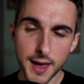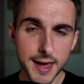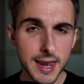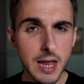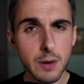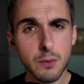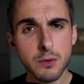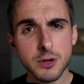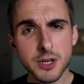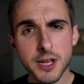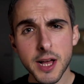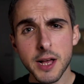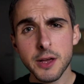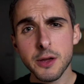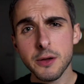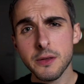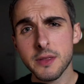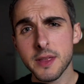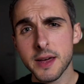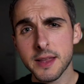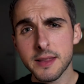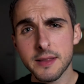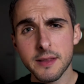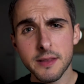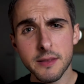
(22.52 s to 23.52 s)
And I want to tell you
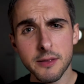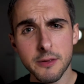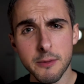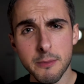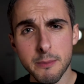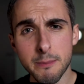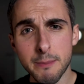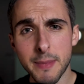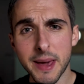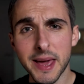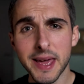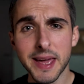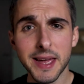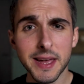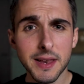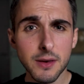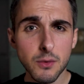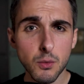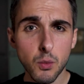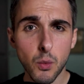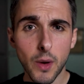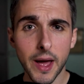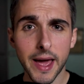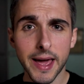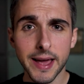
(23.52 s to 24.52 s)
that the
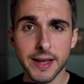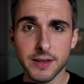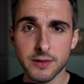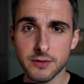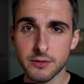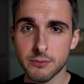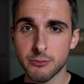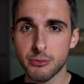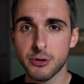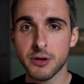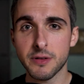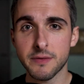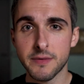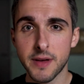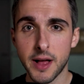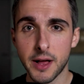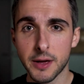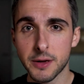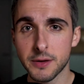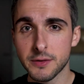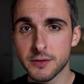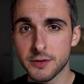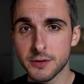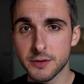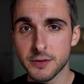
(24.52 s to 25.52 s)
main way to bring
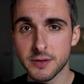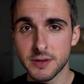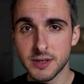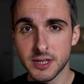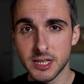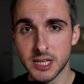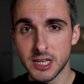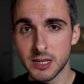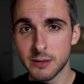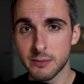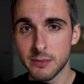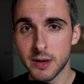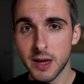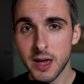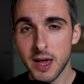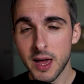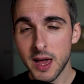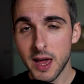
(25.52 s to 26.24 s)
value to your team